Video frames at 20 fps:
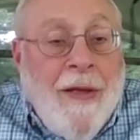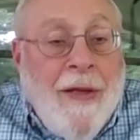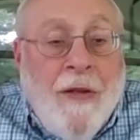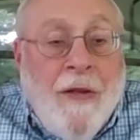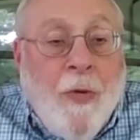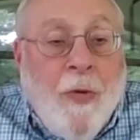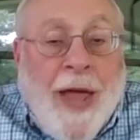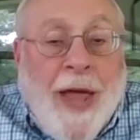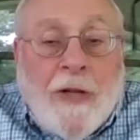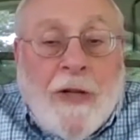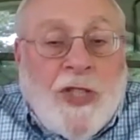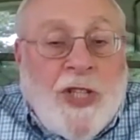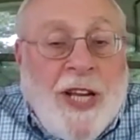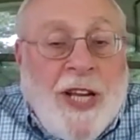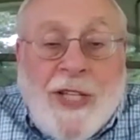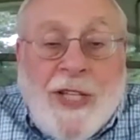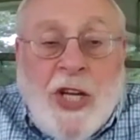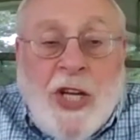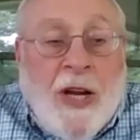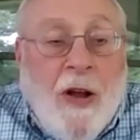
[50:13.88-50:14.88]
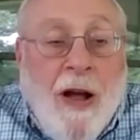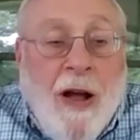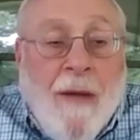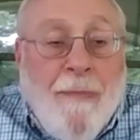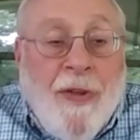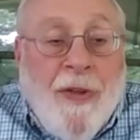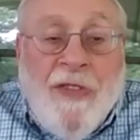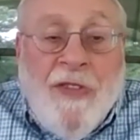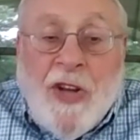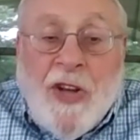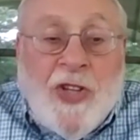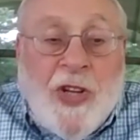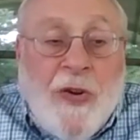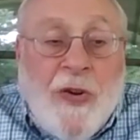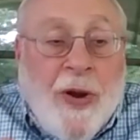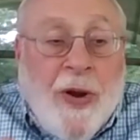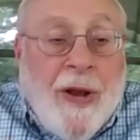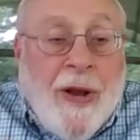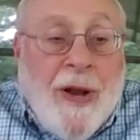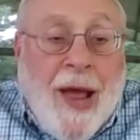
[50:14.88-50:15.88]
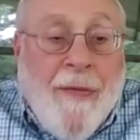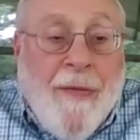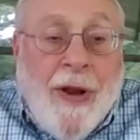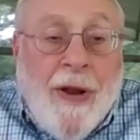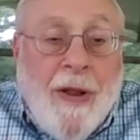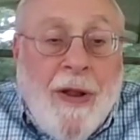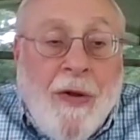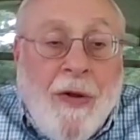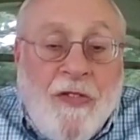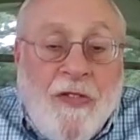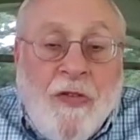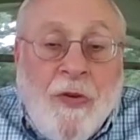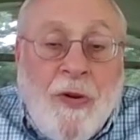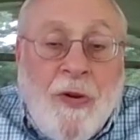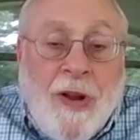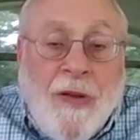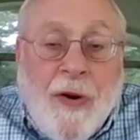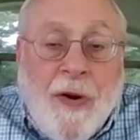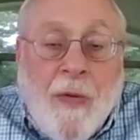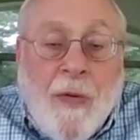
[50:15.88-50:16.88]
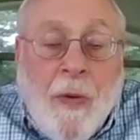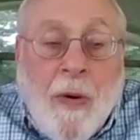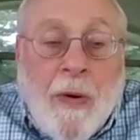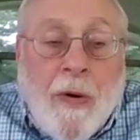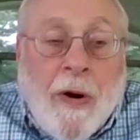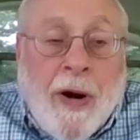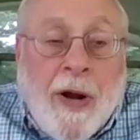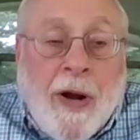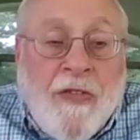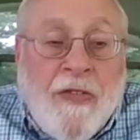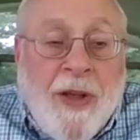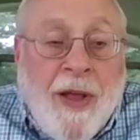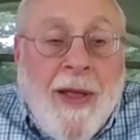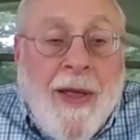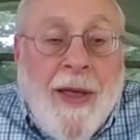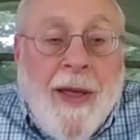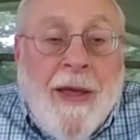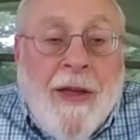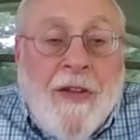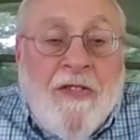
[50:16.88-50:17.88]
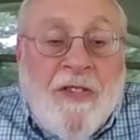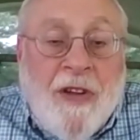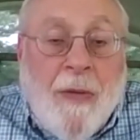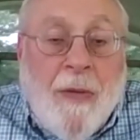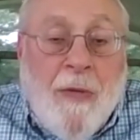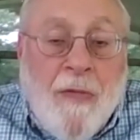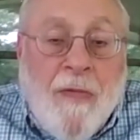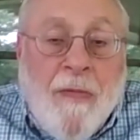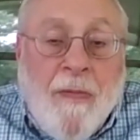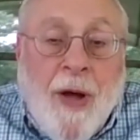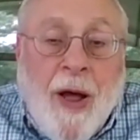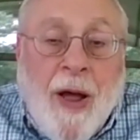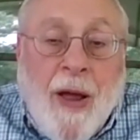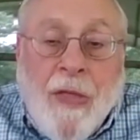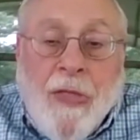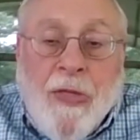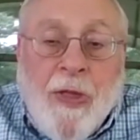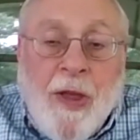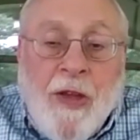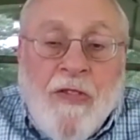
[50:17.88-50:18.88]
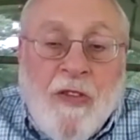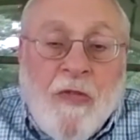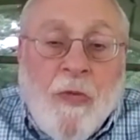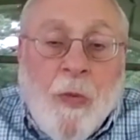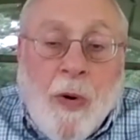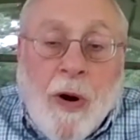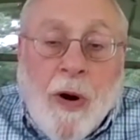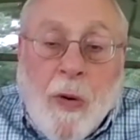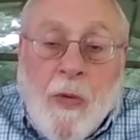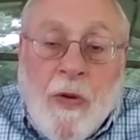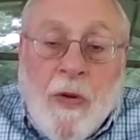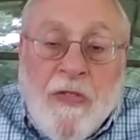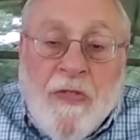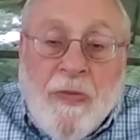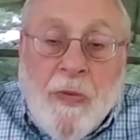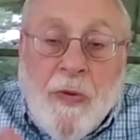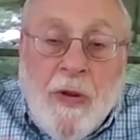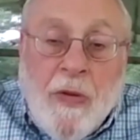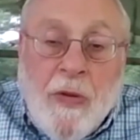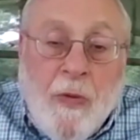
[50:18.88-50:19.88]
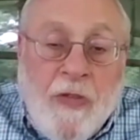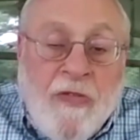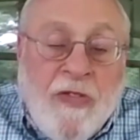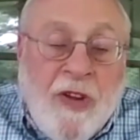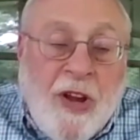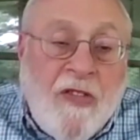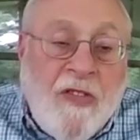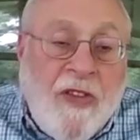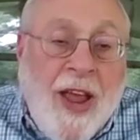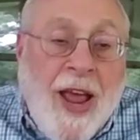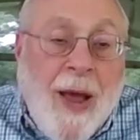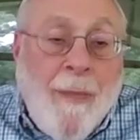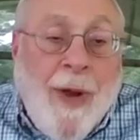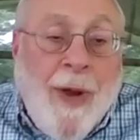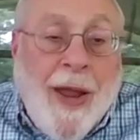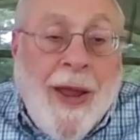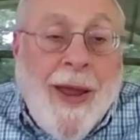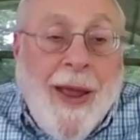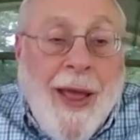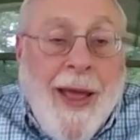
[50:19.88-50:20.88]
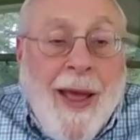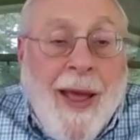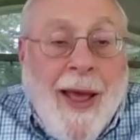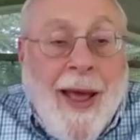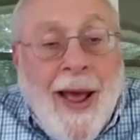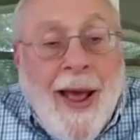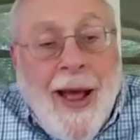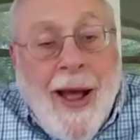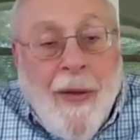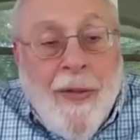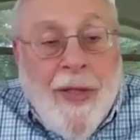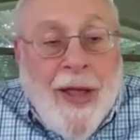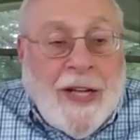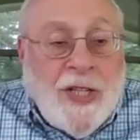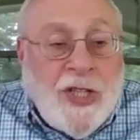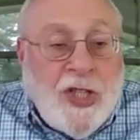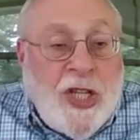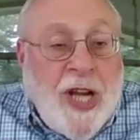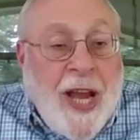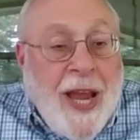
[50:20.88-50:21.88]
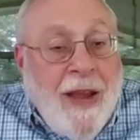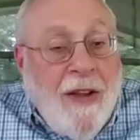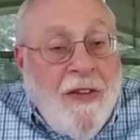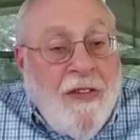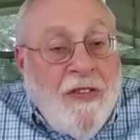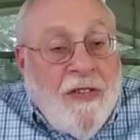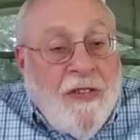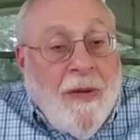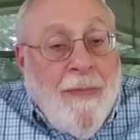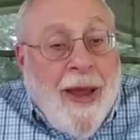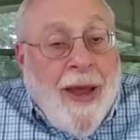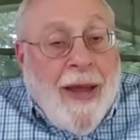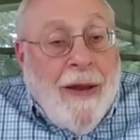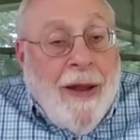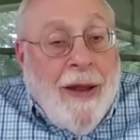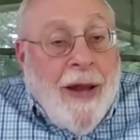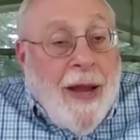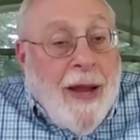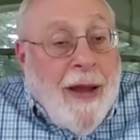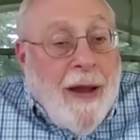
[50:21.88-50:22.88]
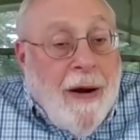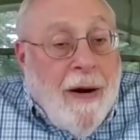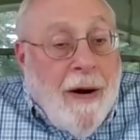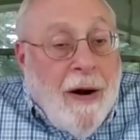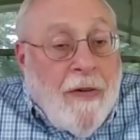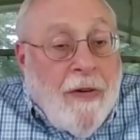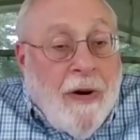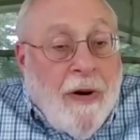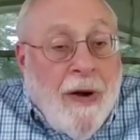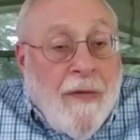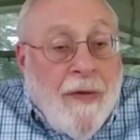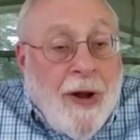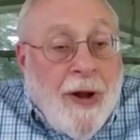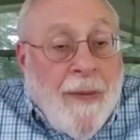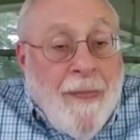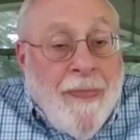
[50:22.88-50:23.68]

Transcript: Without changing composition, you could have it in those two different orderings. And some of my thesis work was examining how that changed the magnetic character of it.